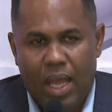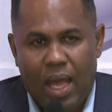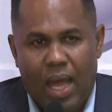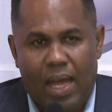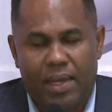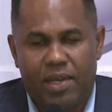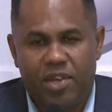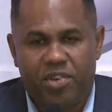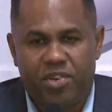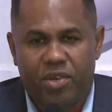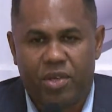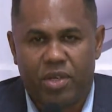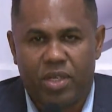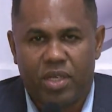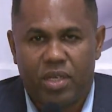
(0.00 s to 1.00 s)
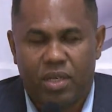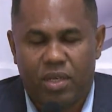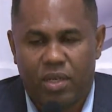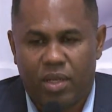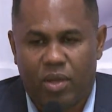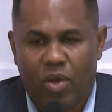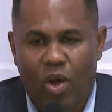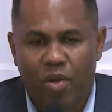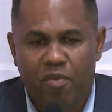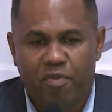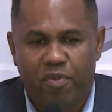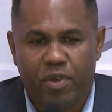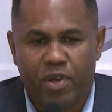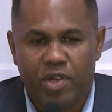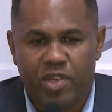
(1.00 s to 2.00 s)
Additionally, the
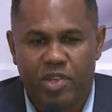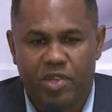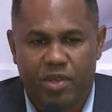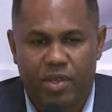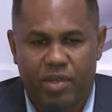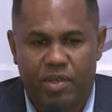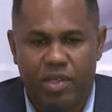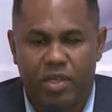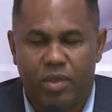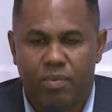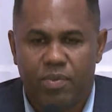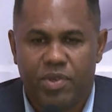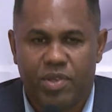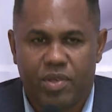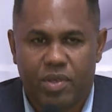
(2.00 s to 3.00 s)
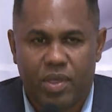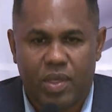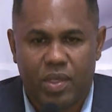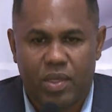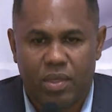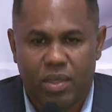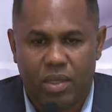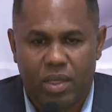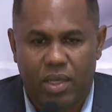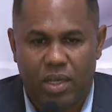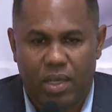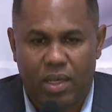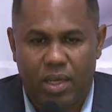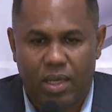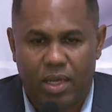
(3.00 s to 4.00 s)
conference teams,
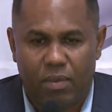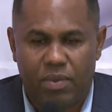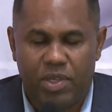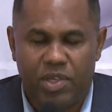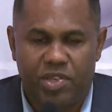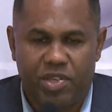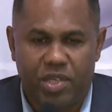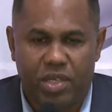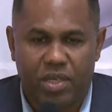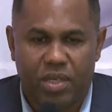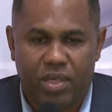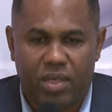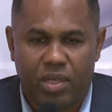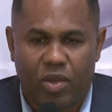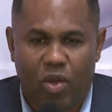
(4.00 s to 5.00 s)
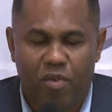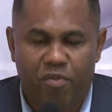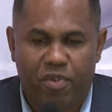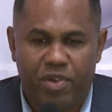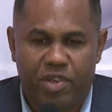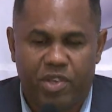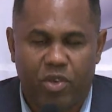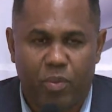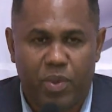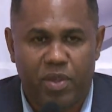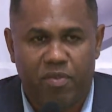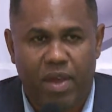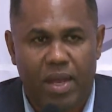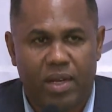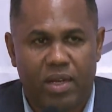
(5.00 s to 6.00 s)
this year, the conference is going to be
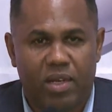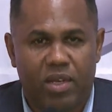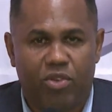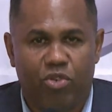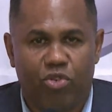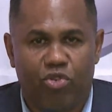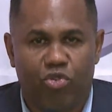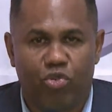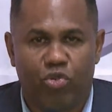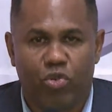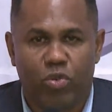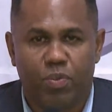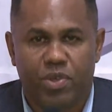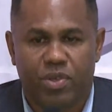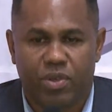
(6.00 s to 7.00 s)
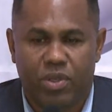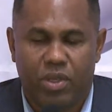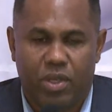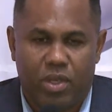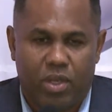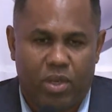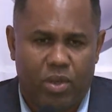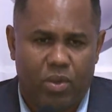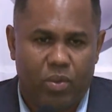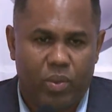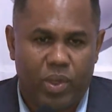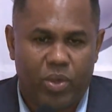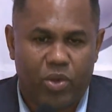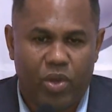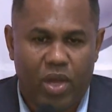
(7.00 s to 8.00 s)
divided into 2 groups.
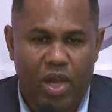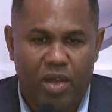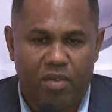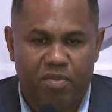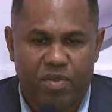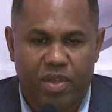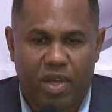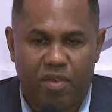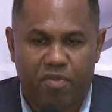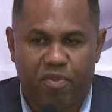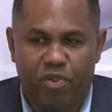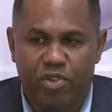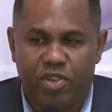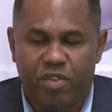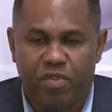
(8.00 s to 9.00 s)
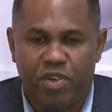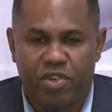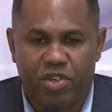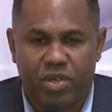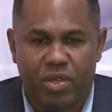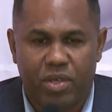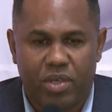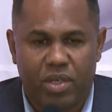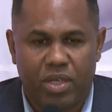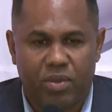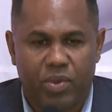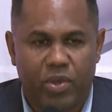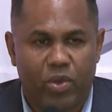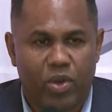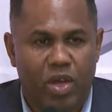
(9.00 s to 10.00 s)
We're going to have a first division
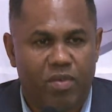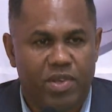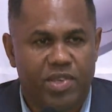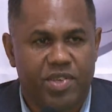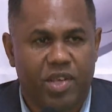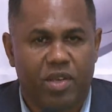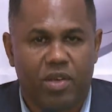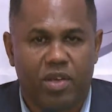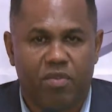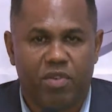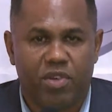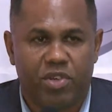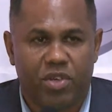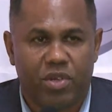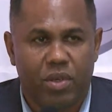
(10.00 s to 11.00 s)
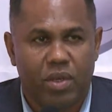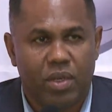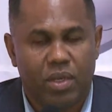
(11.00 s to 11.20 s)
and we're going to have a second division.